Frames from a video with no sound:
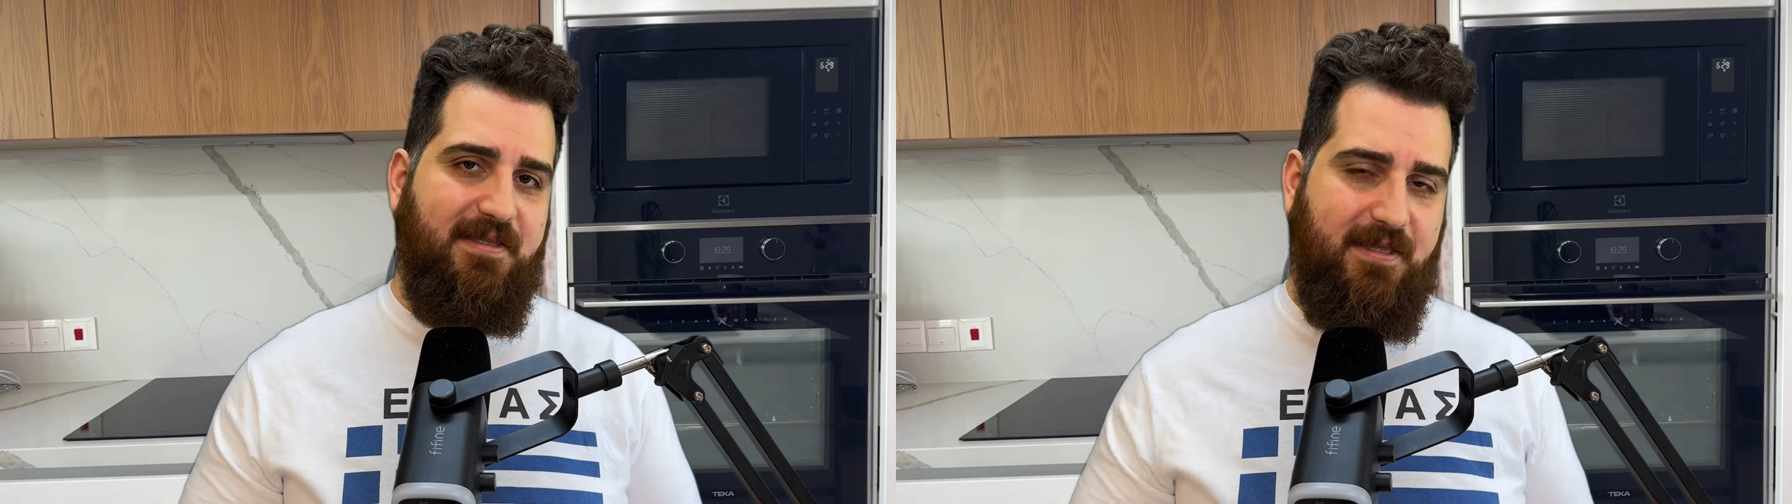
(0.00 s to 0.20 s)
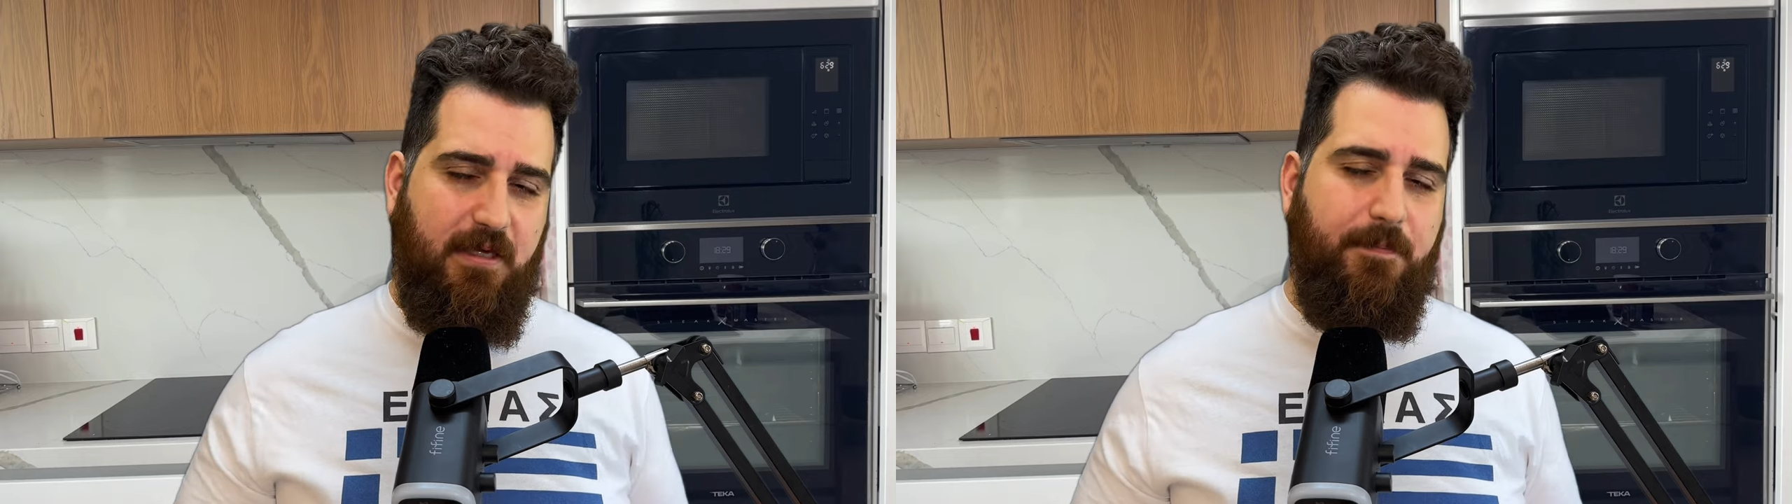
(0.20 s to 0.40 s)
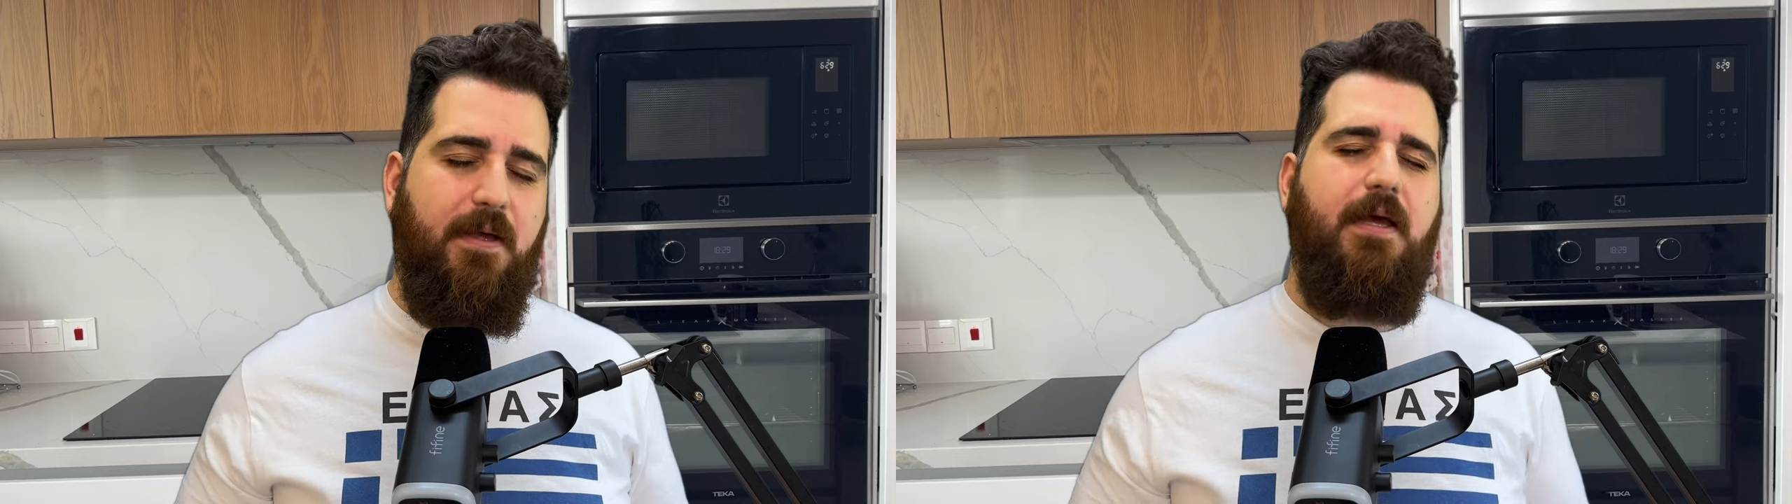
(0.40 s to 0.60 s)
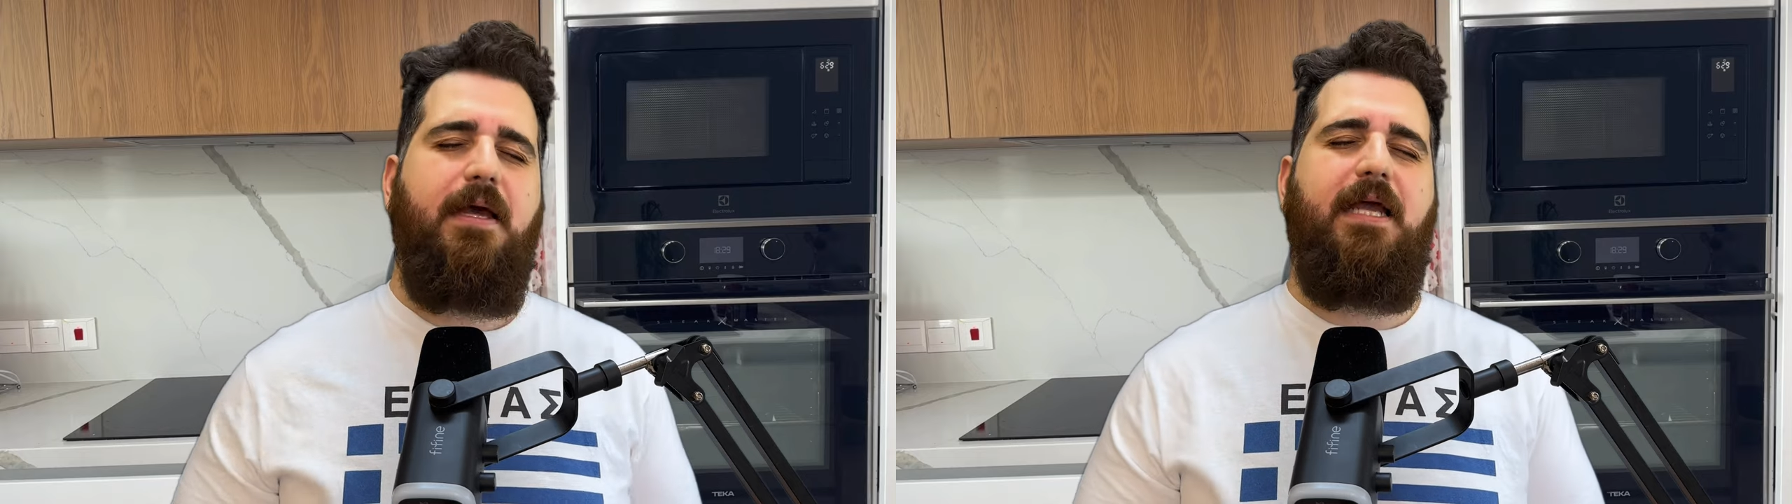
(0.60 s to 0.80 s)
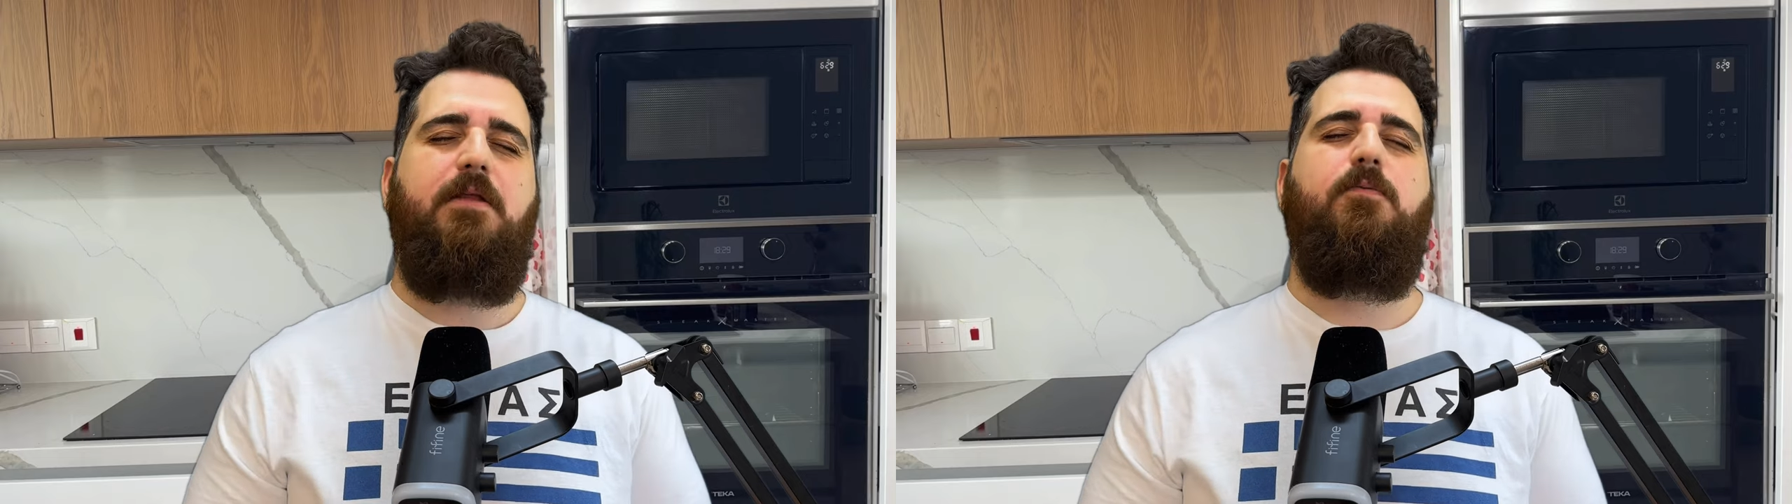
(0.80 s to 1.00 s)
dip,
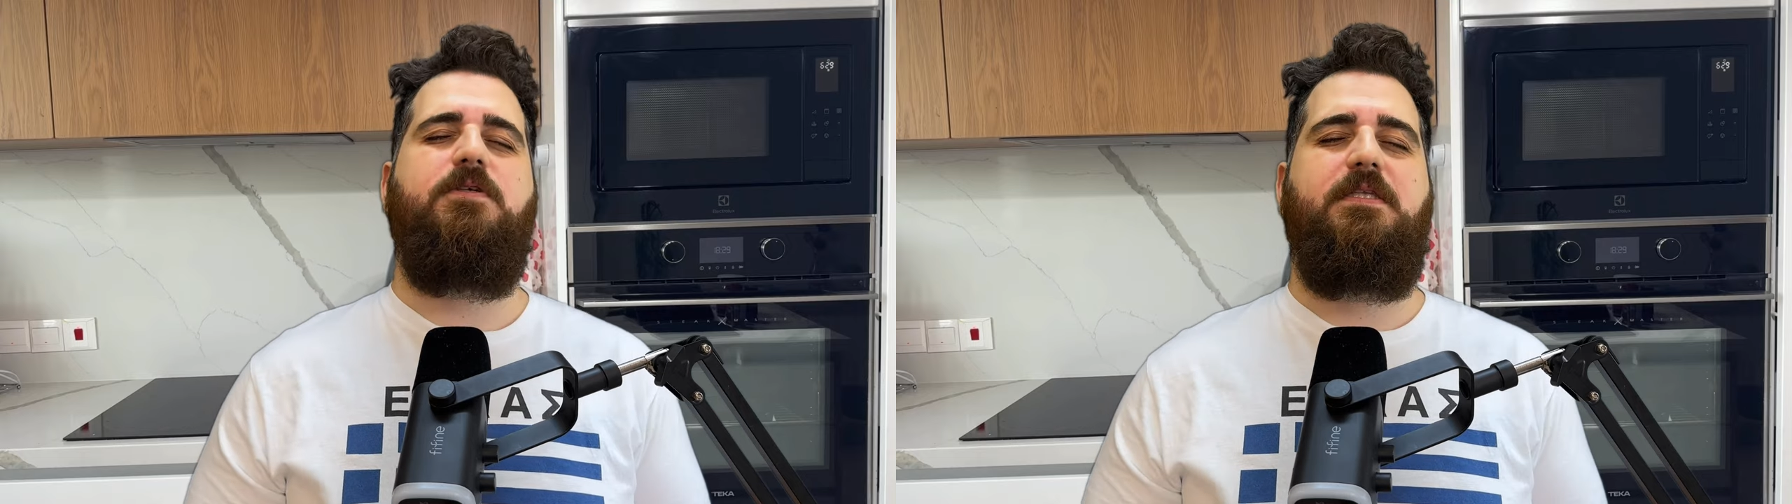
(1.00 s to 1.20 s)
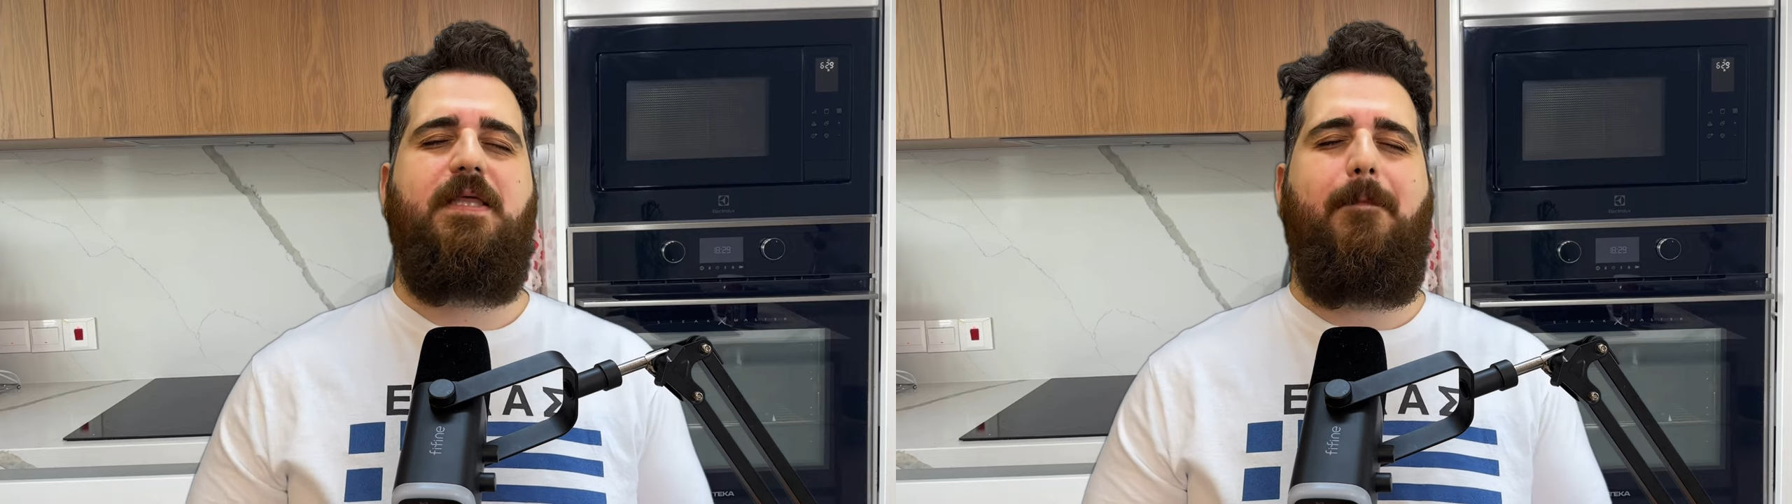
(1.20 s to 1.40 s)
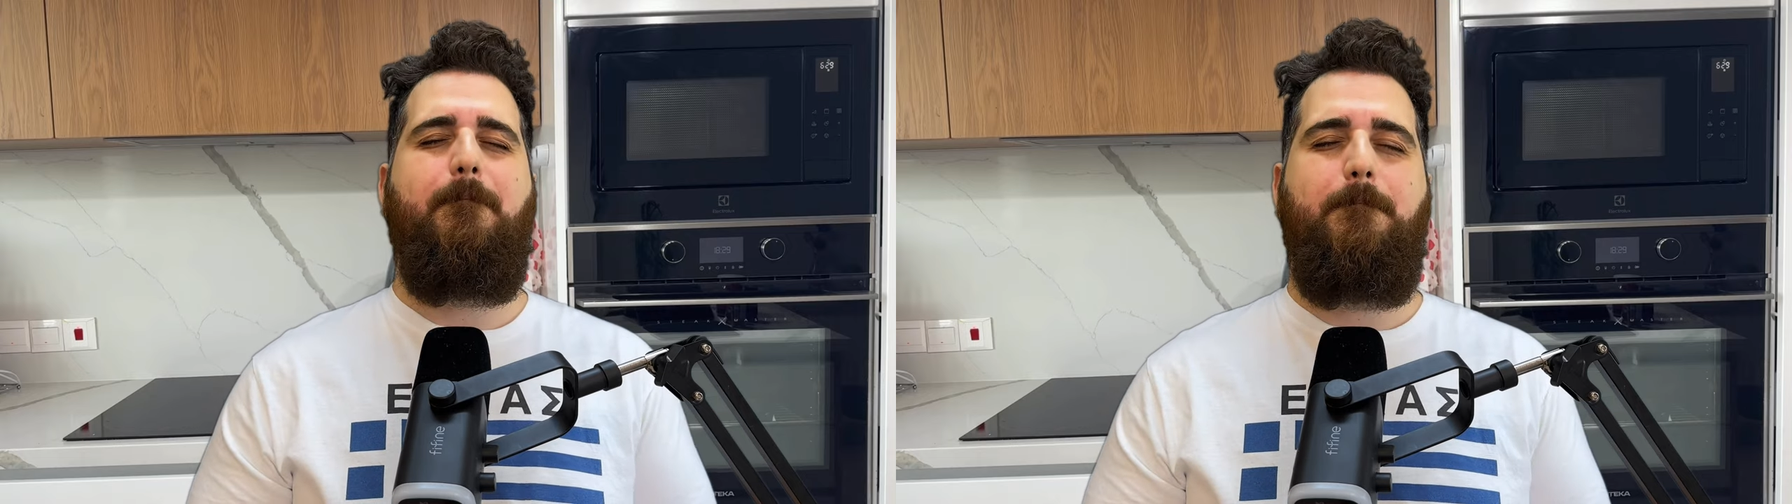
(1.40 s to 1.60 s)
it was the